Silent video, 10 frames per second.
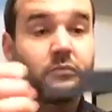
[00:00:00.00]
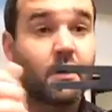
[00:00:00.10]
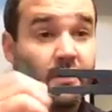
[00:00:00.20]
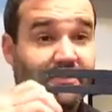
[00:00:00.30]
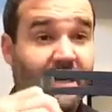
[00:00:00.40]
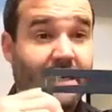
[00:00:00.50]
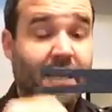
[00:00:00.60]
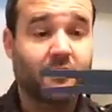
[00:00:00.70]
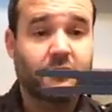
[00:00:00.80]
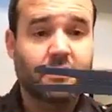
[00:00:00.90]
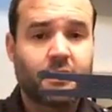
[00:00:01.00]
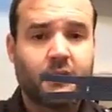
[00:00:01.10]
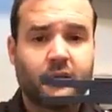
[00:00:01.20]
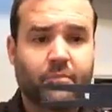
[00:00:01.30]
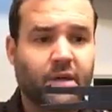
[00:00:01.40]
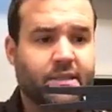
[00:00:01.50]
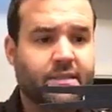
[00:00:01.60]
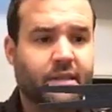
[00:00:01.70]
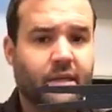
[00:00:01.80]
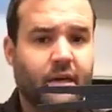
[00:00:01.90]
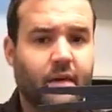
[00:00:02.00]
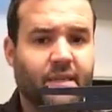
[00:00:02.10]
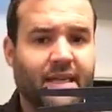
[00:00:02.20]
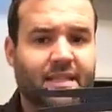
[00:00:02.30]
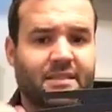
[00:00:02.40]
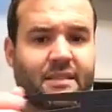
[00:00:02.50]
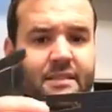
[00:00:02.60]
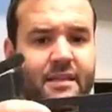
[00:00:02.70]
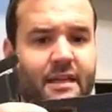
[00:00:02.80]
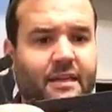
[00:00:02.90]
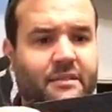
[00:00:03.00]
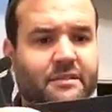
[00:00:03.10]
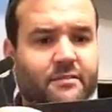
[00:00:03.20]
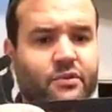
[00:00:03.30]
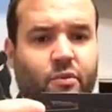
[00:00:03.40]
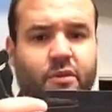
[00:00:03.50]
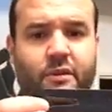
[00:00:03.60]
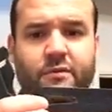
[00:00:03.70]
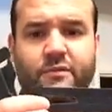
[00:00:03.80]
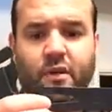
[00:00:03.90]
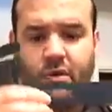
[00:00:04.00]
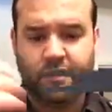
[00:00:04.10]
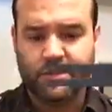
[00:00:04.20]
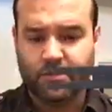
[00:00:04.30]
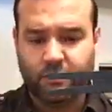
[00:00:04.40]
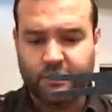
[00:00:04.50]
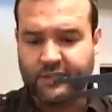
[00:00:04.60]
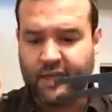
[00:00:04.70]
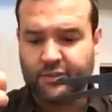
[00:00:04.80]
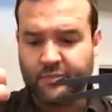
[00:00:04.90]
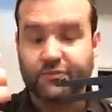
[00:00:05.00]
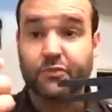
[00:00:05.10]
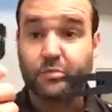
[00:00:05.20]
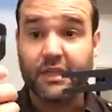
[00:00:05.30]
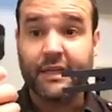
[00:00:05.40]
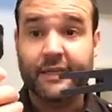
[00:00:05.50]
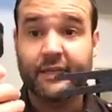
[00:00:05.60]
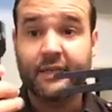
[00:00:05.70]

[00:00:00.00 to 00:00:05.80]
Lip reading: I'll find out. But I'm guessing that it is some sort of harness or attachment for the blade